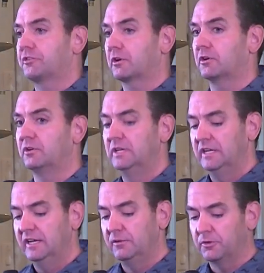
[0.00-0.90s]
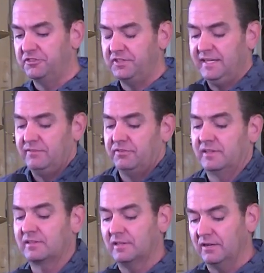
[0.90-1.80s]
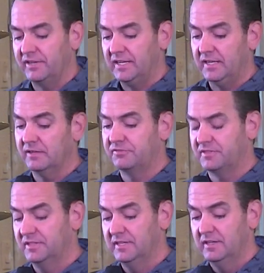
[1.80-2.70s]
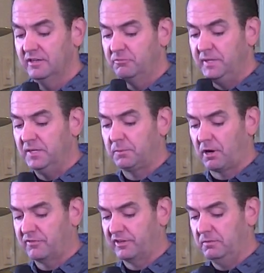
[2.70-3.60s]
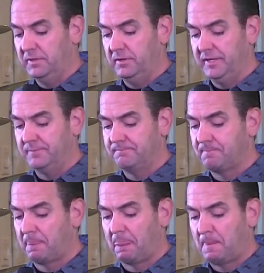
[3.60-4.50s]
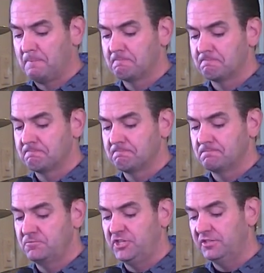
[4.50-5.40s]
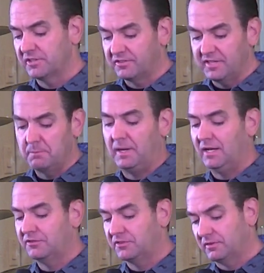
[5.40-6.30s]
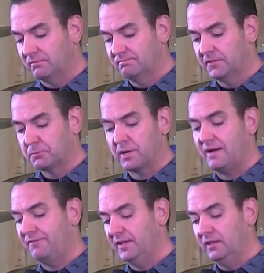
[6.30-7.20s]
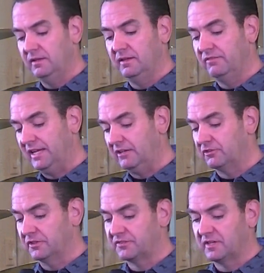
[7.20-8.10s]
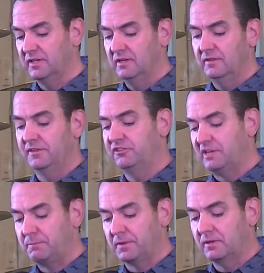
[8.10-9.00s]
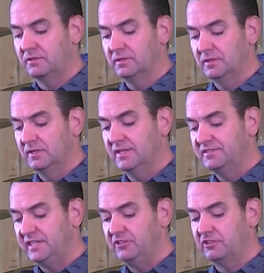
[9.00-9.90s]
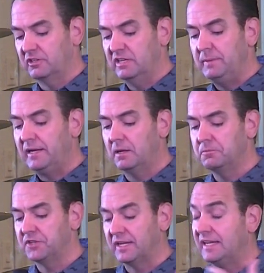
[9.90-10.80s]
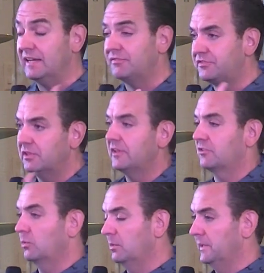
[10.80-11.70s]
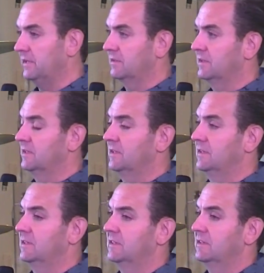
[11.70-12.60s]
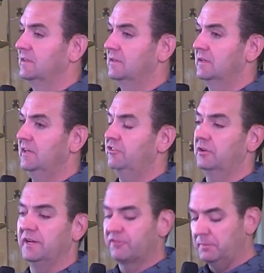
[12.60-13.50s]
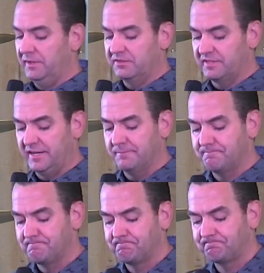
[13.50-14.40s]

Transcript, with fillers: circle and receives this loving gift of being a part of a community. Jesus, the apostle, the prophet, the evangelist, the shepherd, and teacher, he becomes a gift to this woman, and she'll never be the same.